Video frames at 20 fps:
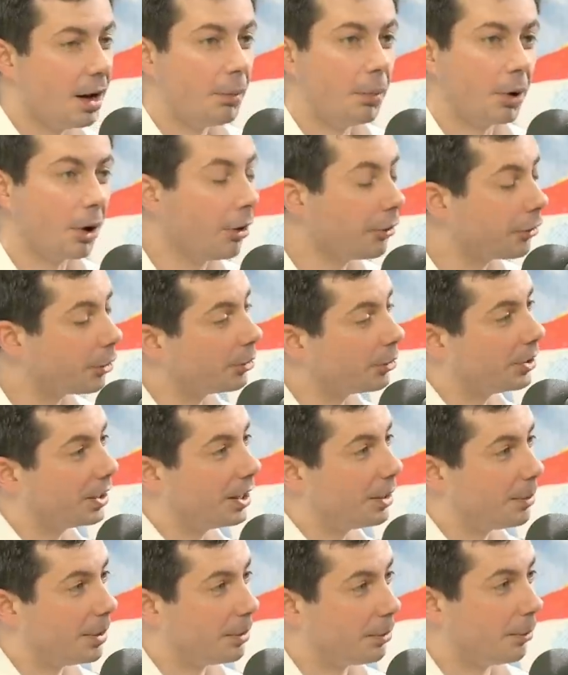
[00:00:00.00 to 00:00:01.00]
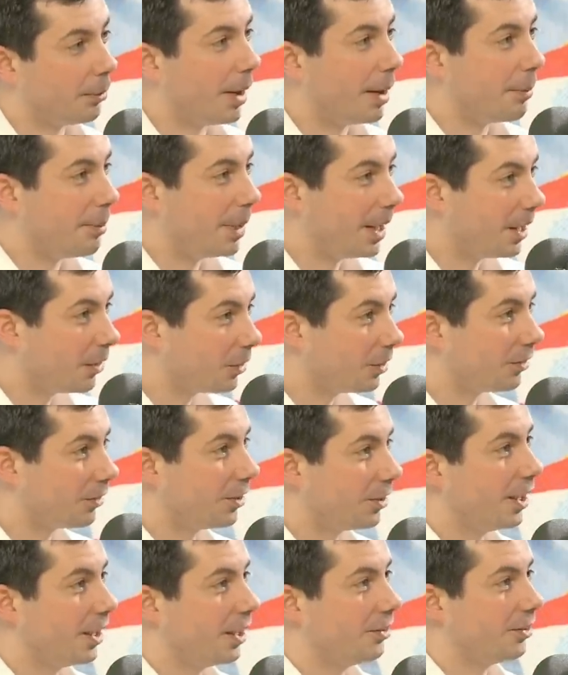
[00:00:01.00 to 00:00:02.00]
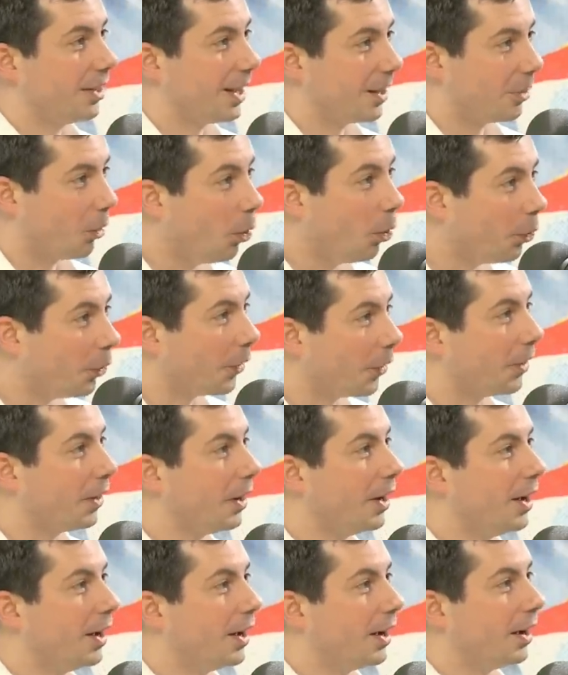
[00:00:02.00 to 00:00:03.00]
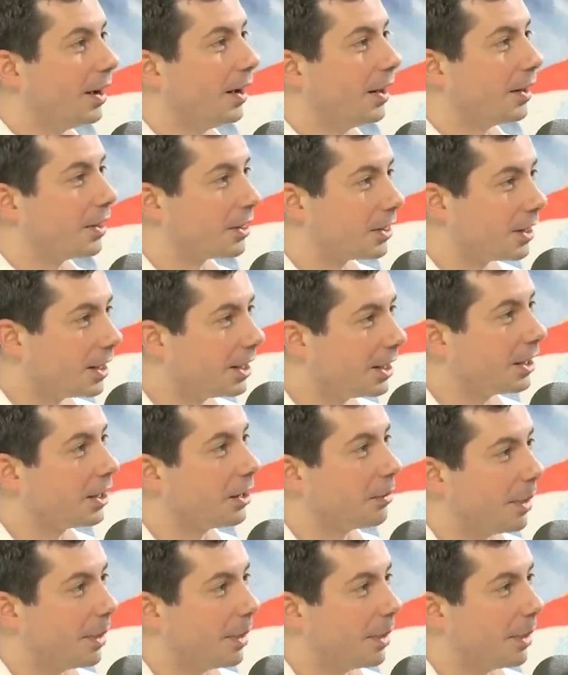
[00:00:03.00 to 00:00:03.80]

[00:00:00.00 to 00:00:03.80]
but also to get people my parents' age and older uh, thinking